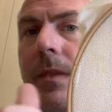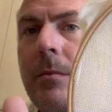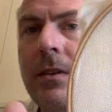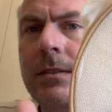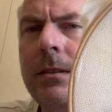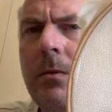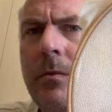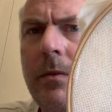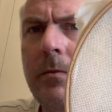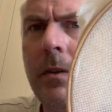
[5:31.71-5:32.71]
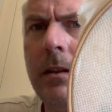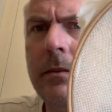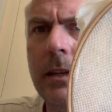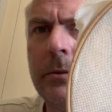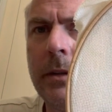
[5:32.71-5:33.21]
because this one went really,
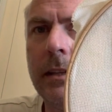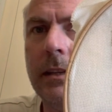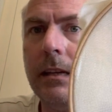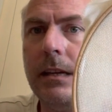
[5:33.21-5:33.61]
really quickly.